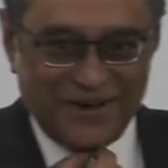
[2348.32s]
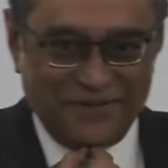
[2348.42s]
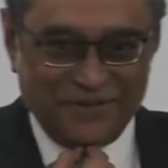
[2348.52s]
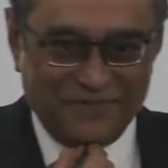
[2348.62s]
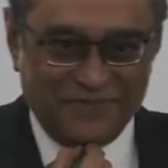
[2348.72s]
of
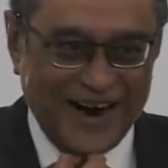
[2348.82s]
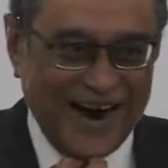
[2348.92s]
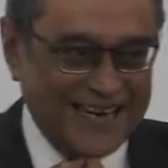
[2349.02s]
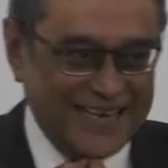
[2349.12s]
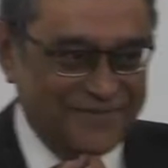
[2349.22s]
a
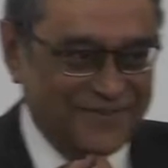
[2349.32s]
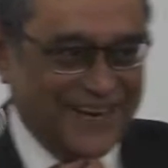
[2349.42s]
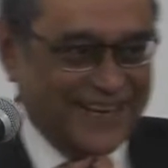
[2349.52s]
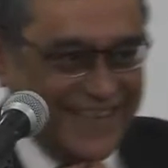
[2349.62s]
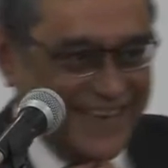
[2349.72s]
variety which
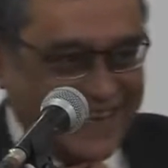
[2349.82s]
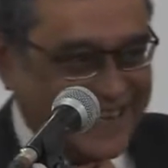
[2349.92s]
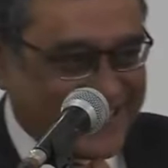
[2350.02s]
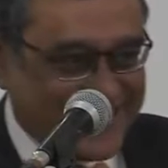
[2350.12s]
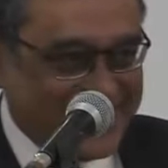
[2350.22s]
I think
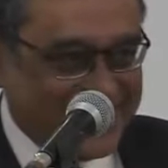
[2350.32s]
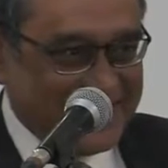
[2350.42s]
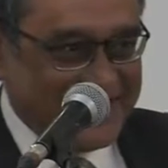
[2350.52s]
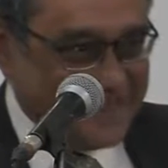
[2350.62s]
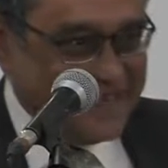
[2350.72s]
is
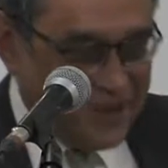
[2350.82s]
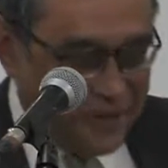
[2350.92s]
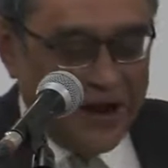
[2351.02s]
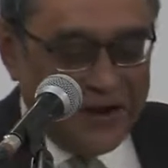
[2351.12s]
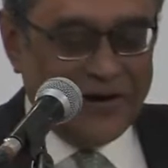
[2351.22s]

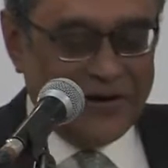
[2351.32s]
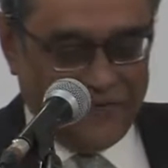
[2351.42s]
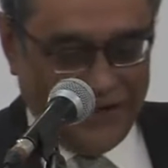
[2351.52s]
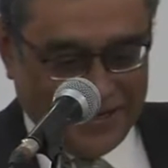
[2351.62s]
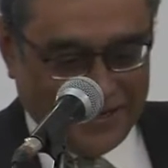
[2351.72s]
quite
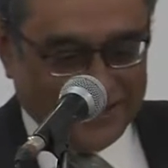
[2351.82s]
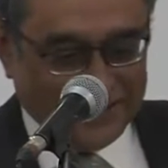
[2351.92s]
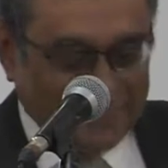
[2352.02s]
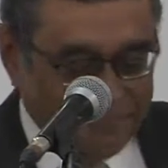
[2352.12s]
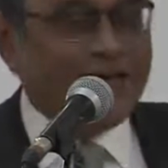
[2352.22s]
horrific.
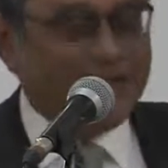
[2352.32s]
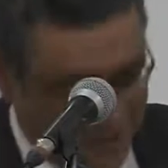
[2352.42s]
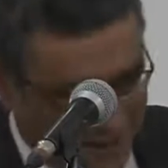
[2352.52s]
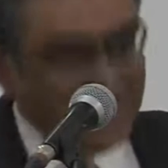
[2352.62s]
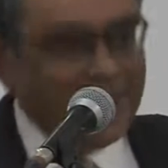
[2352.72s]
But
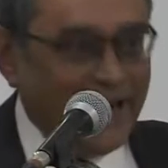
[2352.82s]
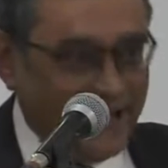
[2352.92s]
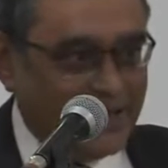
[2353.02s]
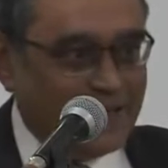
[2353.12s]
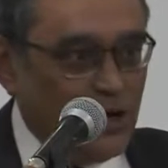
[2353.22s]
there
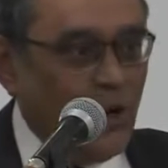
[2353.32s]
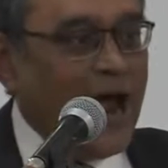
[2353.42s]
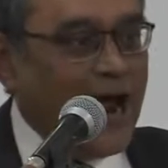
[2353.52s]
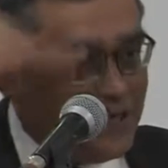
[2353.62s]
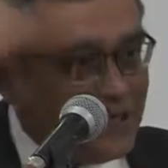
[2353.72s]
it is. You
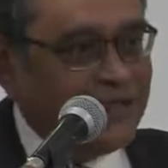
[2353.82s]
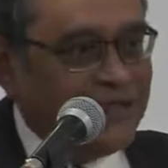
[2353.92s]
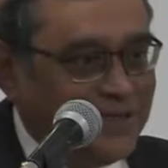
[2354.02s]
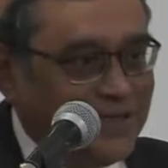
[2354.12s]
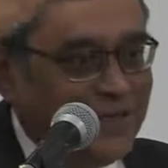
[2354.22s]
had
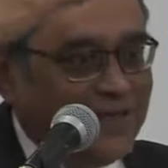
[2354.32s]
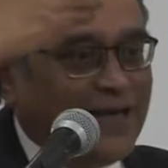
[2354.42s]
the, the, the